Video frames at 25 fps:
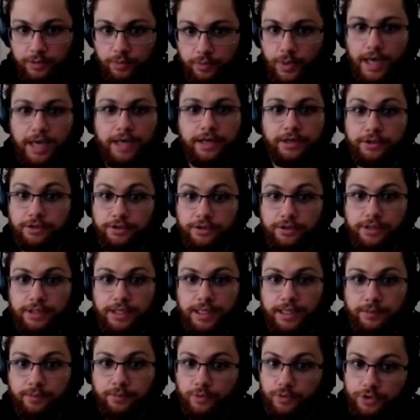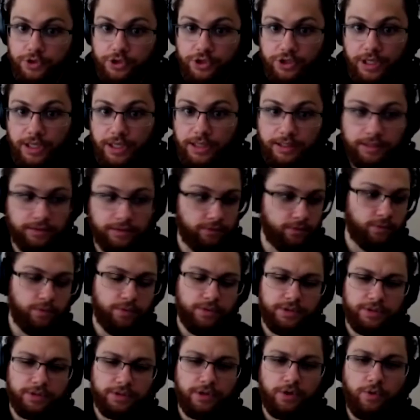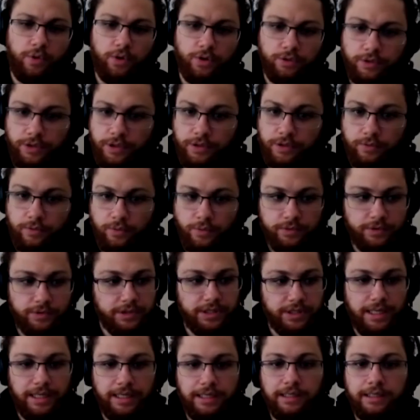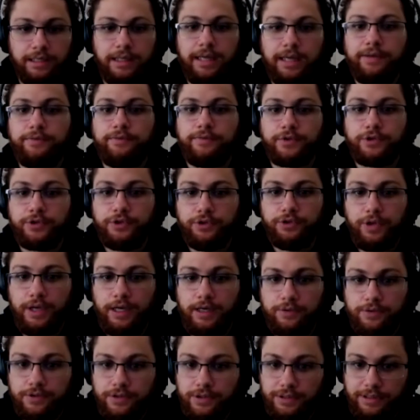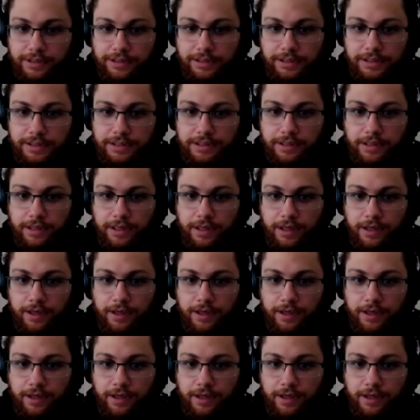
We had a good time. We were standing, there was no, we were standing in line for 2 hours at least.